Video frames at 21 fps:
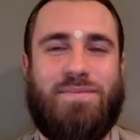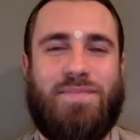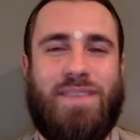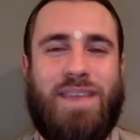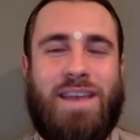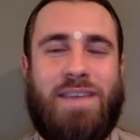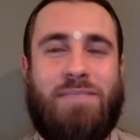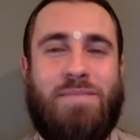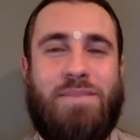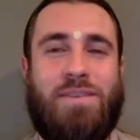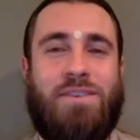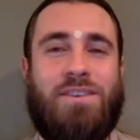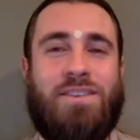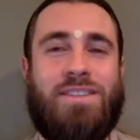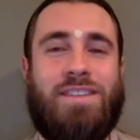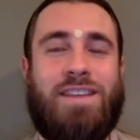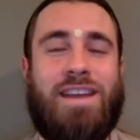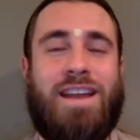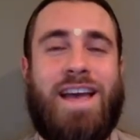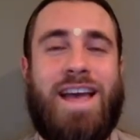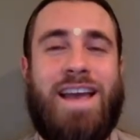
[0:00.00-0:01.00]
And because
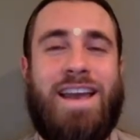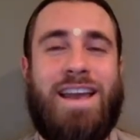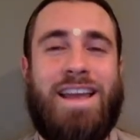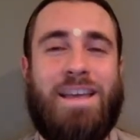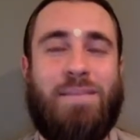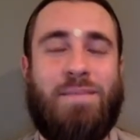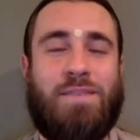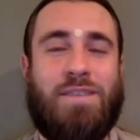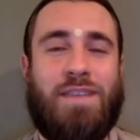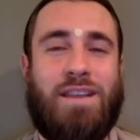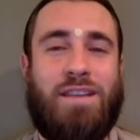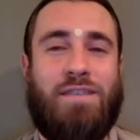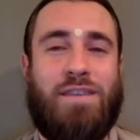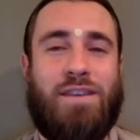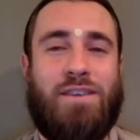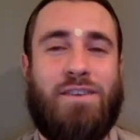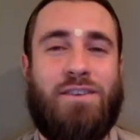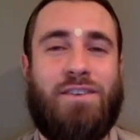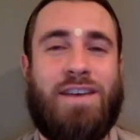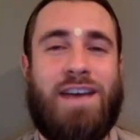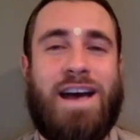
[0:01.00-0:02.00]
Narayana himself
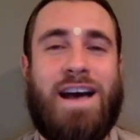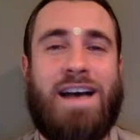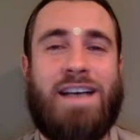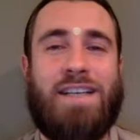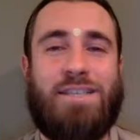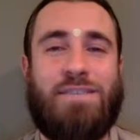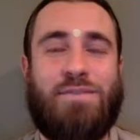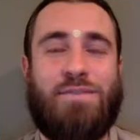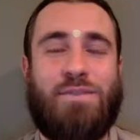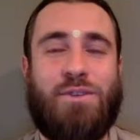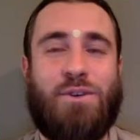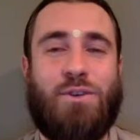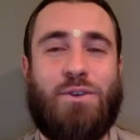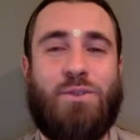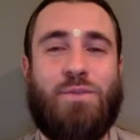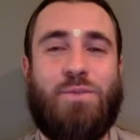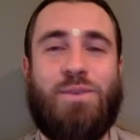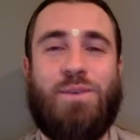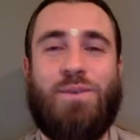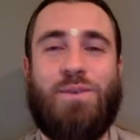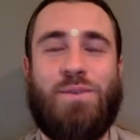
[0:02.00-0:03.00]
had not asked for her,
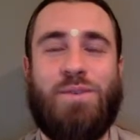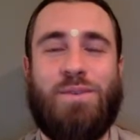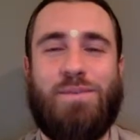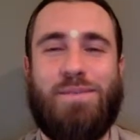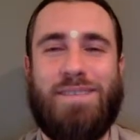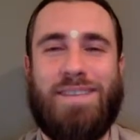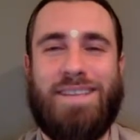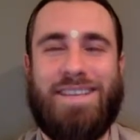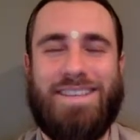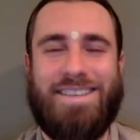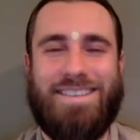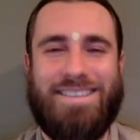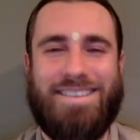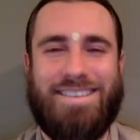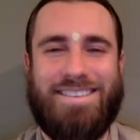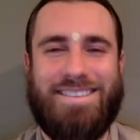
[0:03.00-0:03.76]
nobody could object.